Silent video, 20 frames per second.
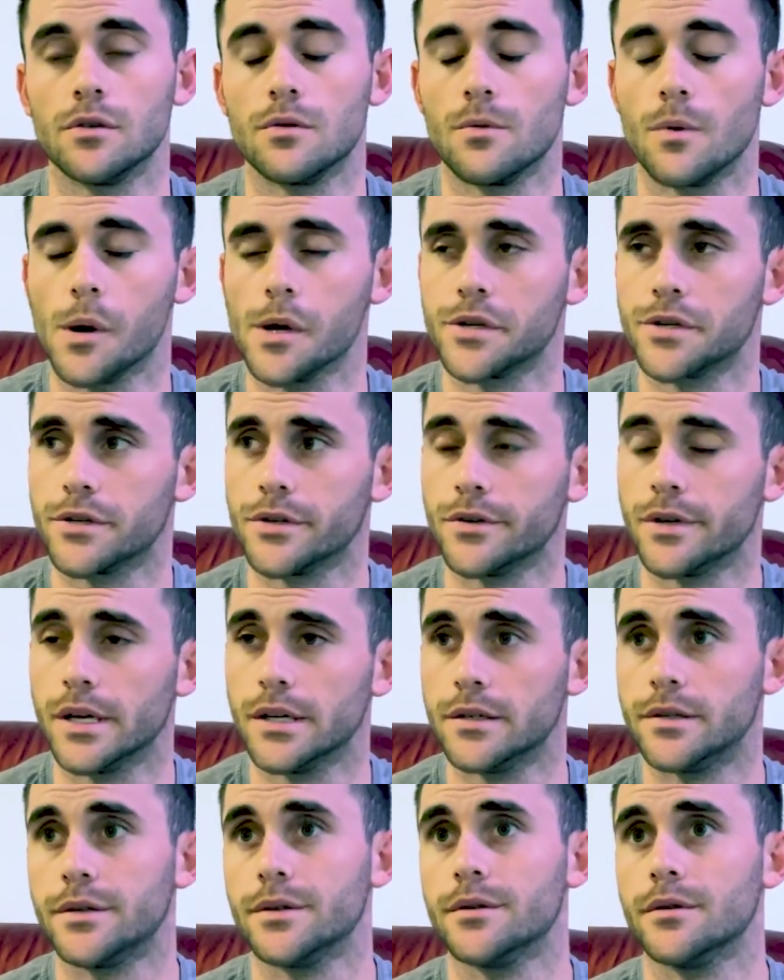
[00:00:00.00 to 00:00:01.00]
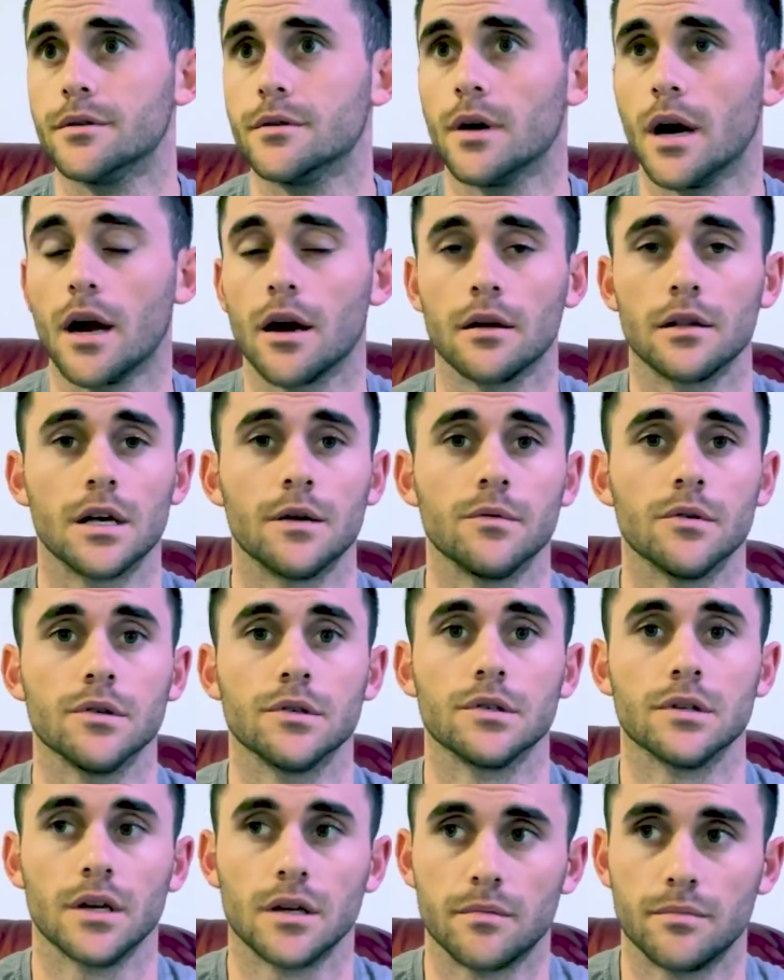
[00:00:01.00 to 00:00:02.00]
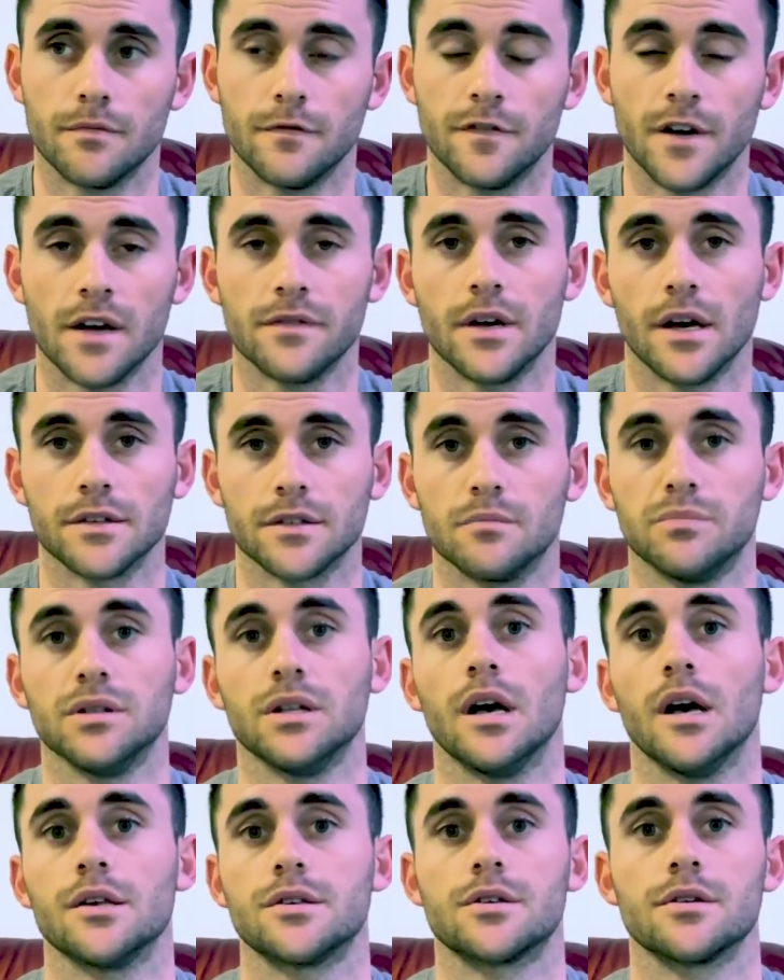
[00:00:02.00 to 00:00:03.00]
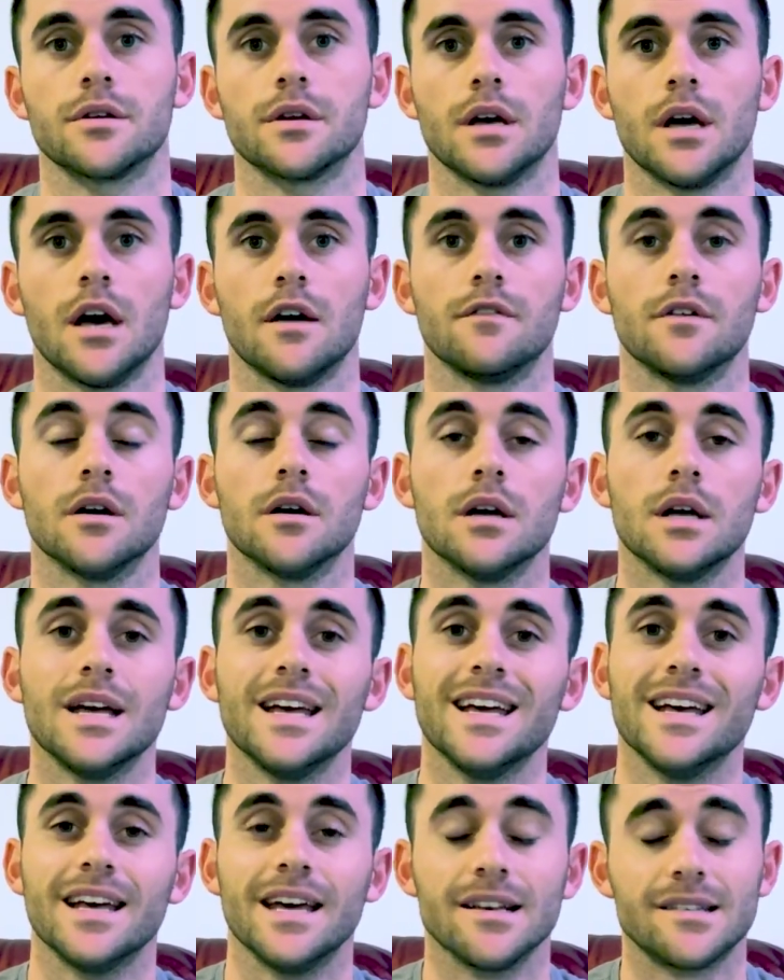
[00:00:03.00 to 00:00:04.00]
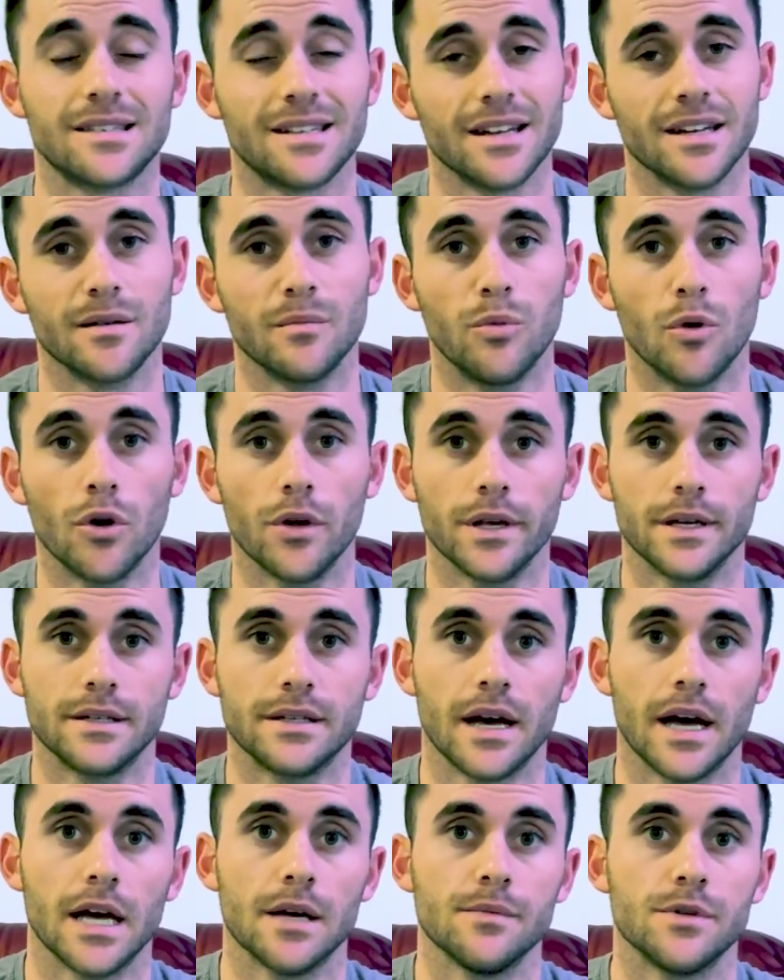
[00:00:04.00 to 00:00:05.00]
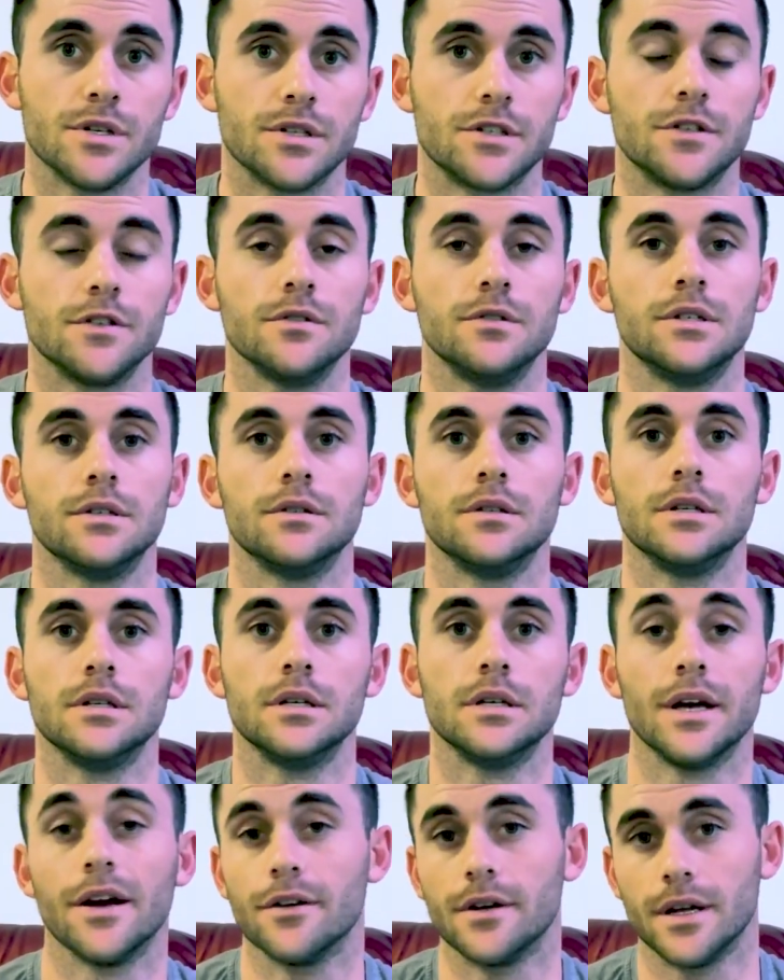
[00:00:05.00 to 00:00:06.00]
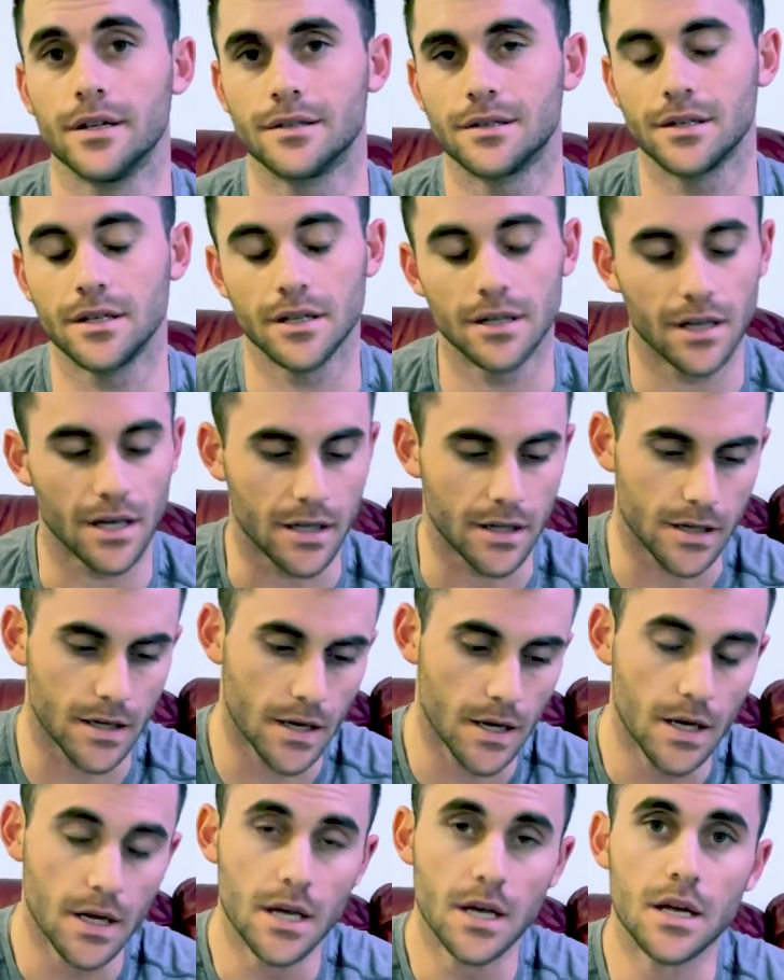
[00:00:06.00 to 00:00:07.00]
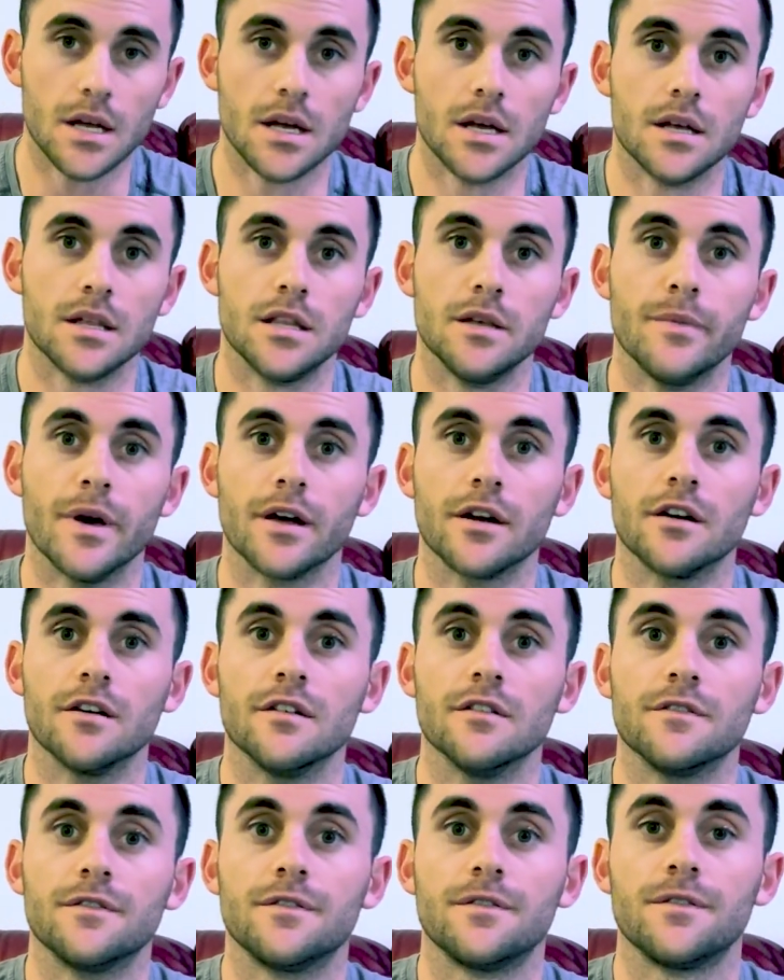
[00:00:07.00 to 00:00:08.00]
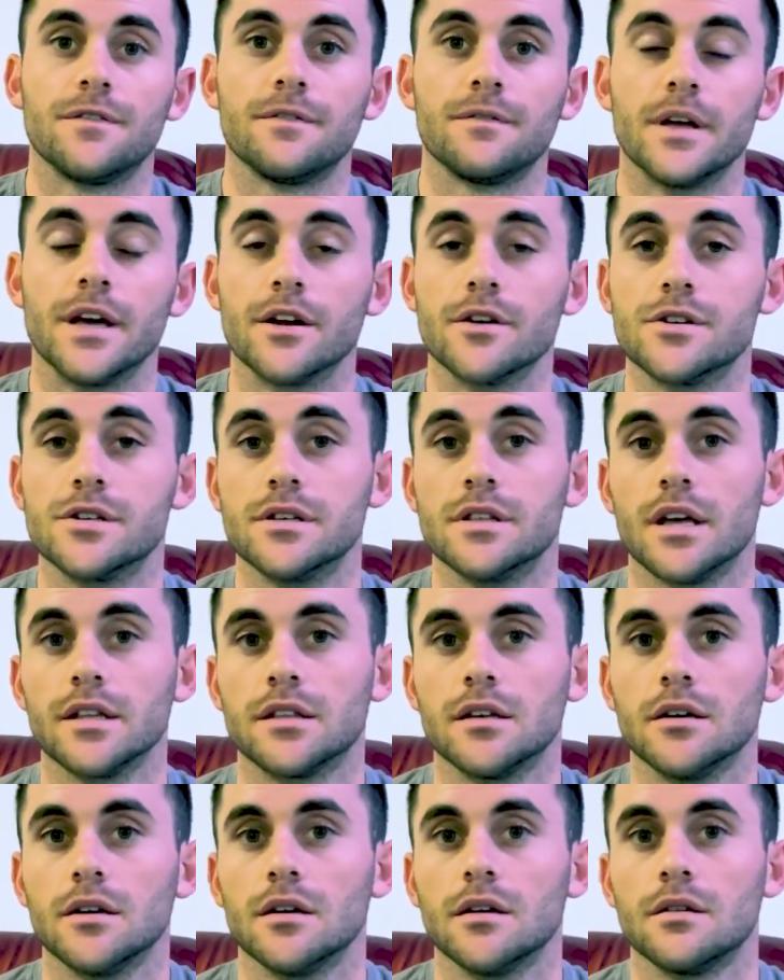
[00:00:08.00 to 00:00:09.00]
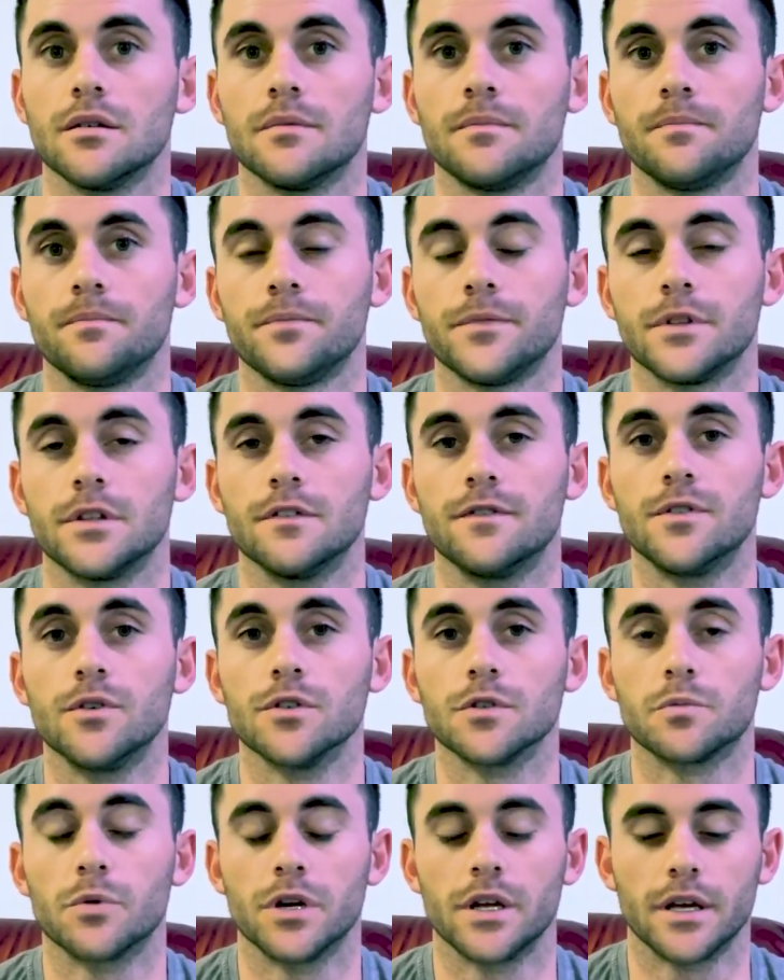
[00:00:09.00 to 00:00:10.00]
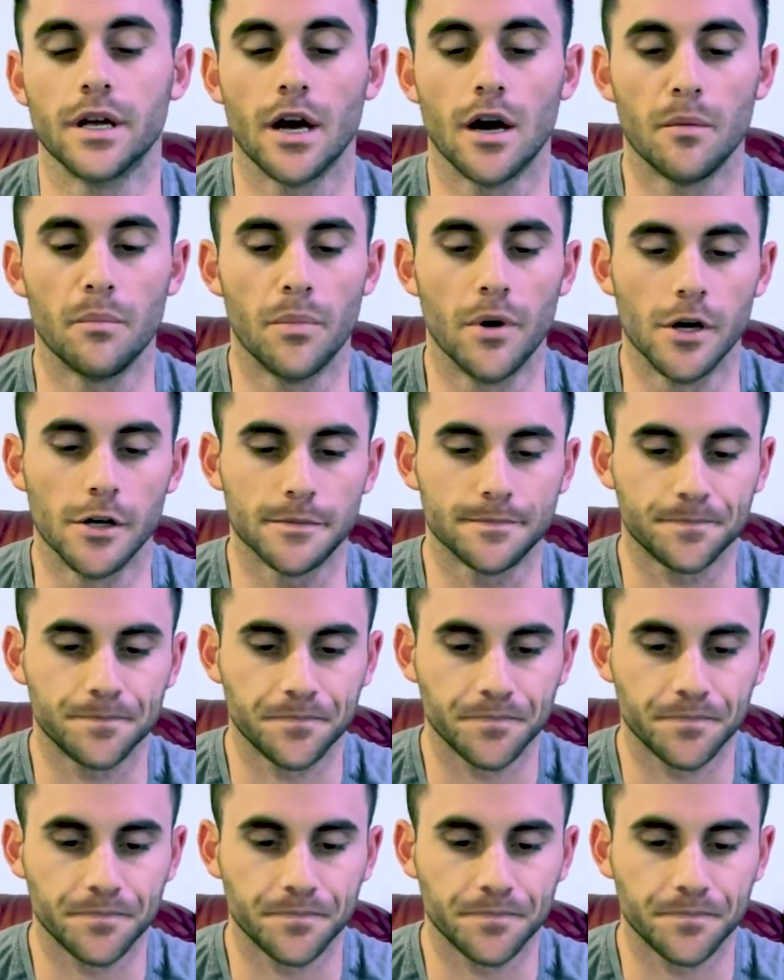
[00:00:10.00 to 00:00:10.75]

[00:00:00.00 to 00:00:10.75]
Once you get to higher levels like 5,000 plus, you're gonna have a extended boiling time just due to the air density and the amount of energy that the fuel is putting out. But